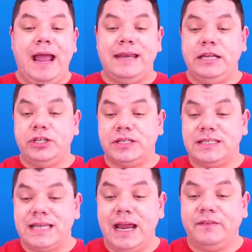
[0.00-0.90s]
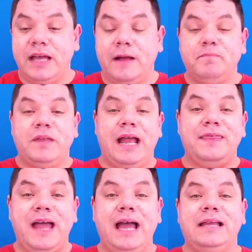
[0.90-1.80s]
and then just save that,
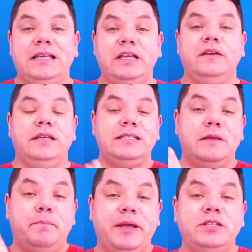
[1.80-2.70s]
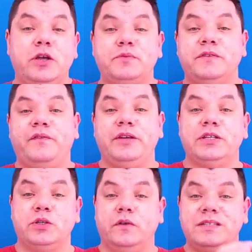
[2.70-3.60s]
and that is the best option for
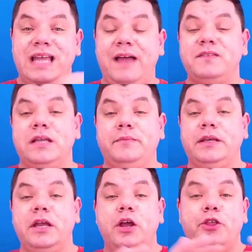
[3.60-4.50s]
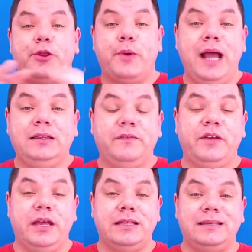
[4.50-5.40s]
yourselves to have something throughout the
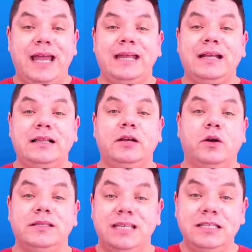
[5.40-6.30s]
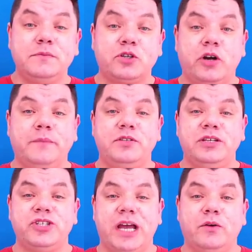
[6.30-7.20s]
video that they can click on to subscribe to
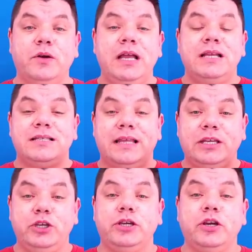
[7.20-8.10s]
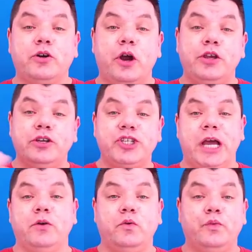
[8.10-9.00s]
your channel so that you can grow your
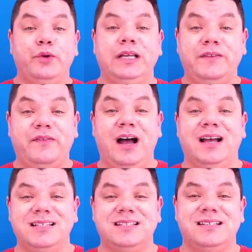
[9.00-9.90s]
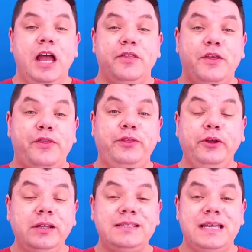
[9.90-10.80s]
channel really fast. The
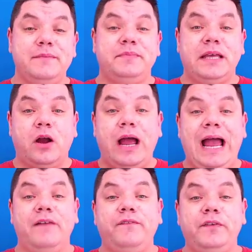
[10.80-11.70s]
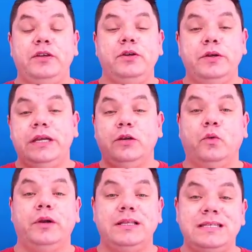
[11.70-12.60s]
third tip that I have for you in
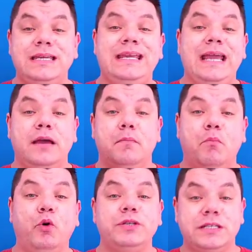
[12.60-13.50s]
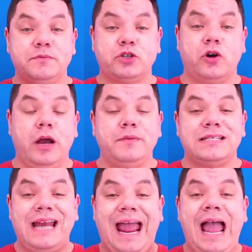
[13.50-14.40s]
order to get more subscribers
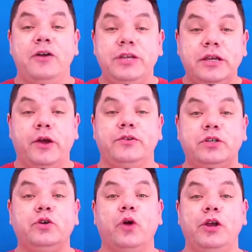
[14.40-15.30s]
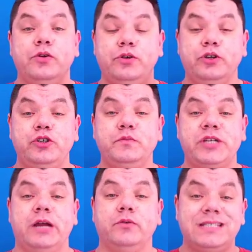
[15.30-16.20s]
and how you're going to grow your YouTube
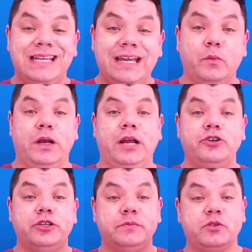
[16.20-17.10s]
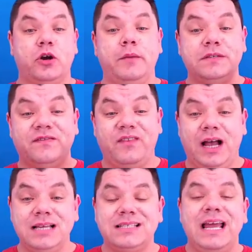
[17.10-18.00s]
channel to get 100 subscribers
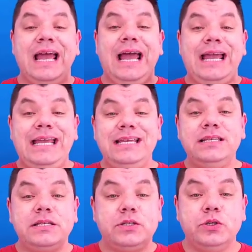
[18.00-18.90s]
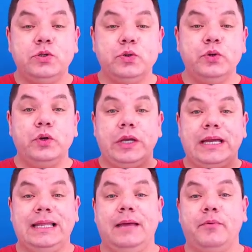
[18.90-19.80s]
fast is to do
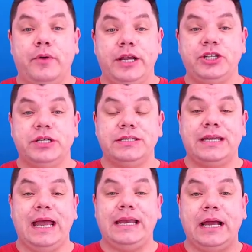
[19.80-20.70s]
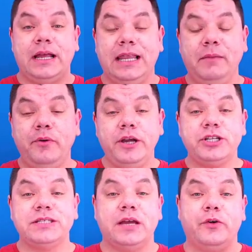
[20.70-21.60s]
collaborations. Okay, now
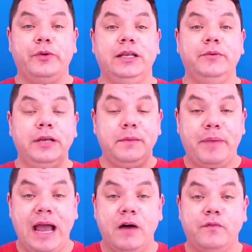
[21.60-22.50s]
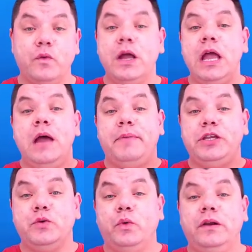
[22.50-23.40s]
collaborations are really, really powerful, but
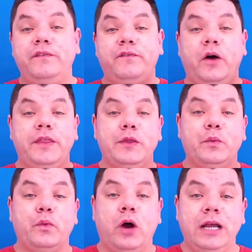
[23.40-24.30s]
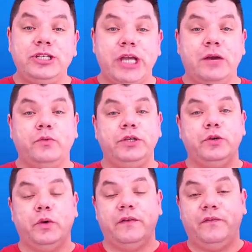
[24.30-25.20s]
you want to find the right channel.
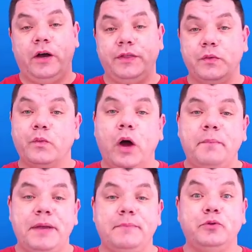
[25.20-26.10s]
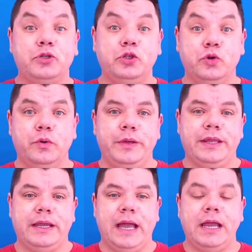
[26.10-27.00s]
You want to find the right people to do it with.
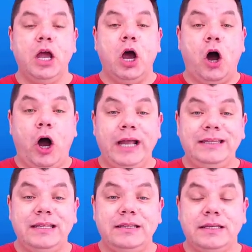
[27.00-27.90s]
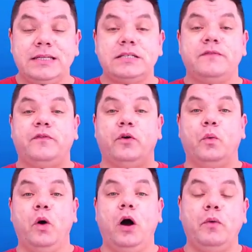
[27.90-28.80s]
Okay, I did this for a
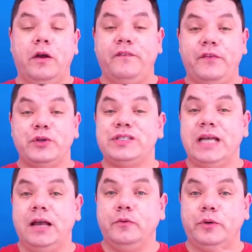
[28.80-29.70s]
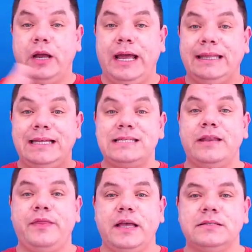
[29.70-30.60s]
while when I first started, when I had less than
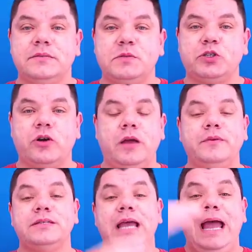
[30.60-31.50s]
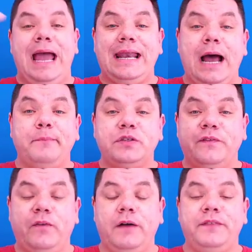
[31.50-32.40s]
1,000 subscribers and up to
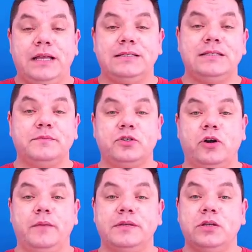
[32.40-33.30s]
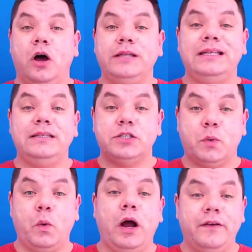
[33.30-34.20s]
5,000 subscribers. I did this
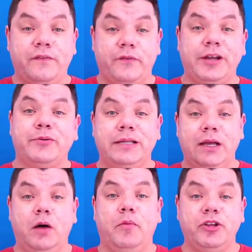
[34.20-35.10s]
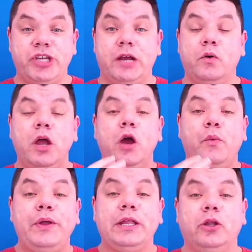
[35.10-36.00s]
quite frequently on my channel
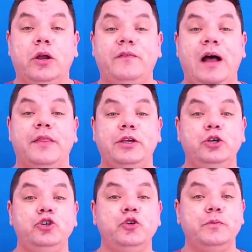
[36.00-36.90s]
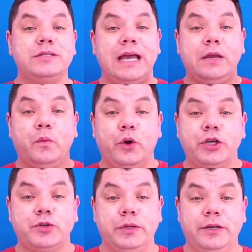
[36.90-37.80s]
with a lot of other YouTubers, and it
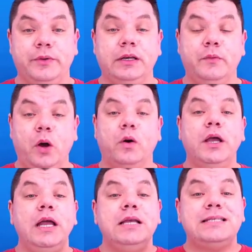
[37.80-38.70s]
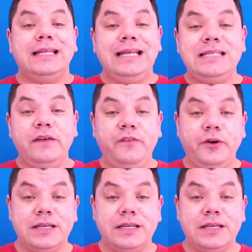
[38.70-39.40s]
works really, really well. So let's say, for